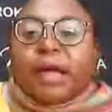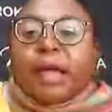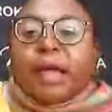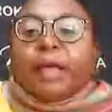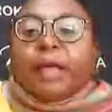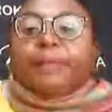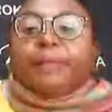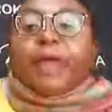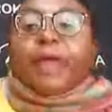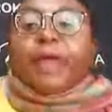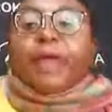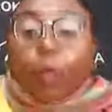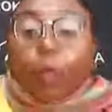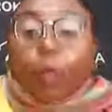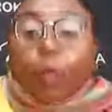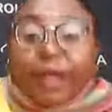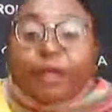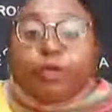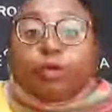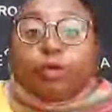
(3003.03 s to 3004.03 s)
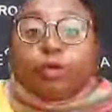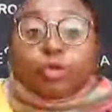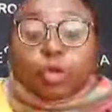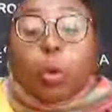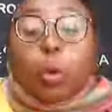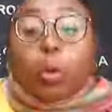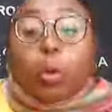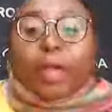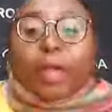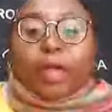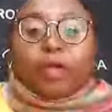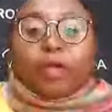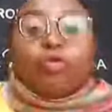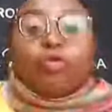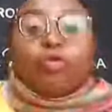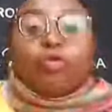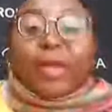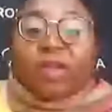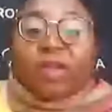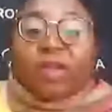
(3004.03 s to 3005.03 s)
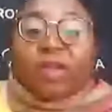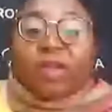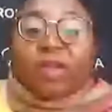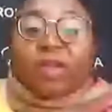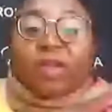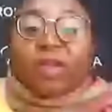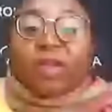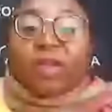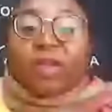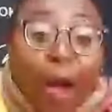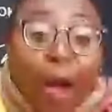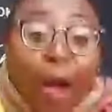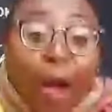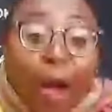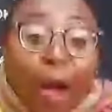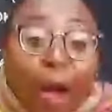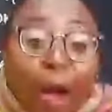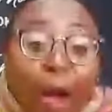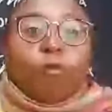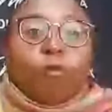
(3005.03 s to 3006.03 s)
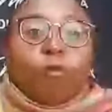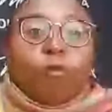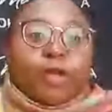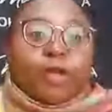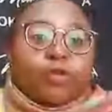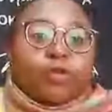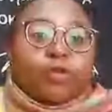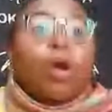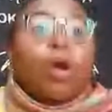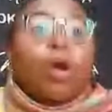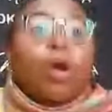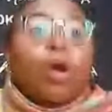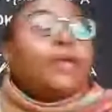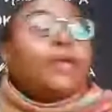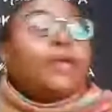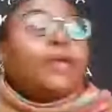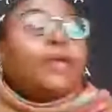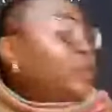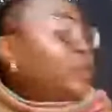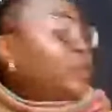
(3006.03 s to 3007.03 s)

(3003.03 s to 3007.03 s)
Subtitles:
then what are you doing? You are giving it power over you. Then what are